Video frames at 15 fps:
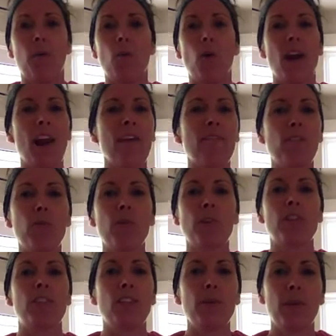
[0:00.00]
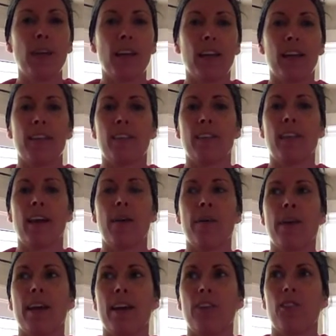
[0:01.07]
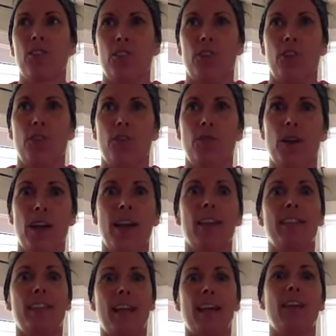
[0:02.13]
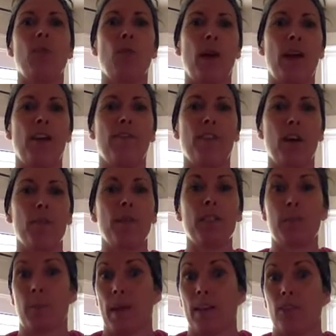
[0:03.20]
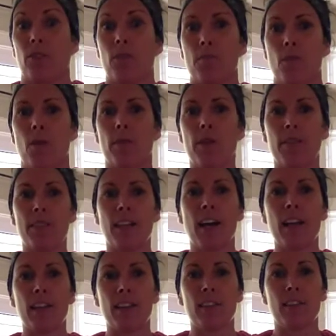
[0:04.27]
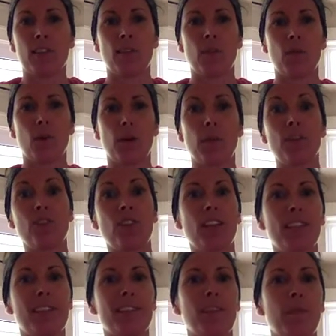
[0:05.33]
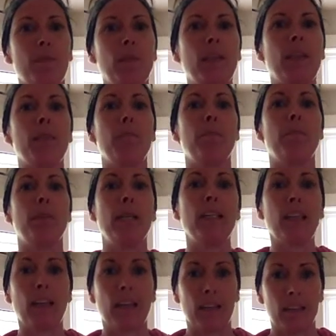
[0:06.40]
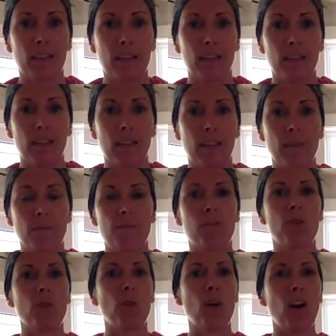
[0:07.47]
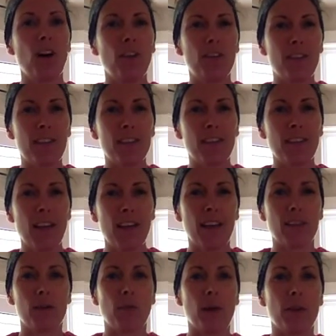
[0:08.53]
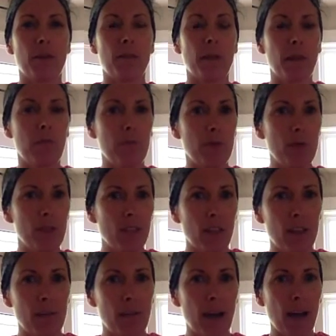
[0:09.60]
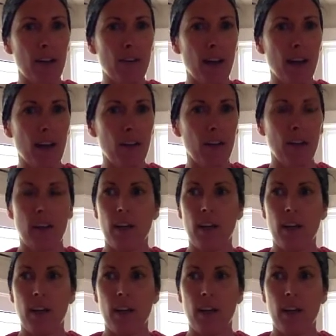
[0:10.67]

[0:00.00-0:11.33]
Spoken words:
whatever we're doing is allowing us to take away from a space or a moment of silence where we're just simply being. So all of these things, whether it be music in the background,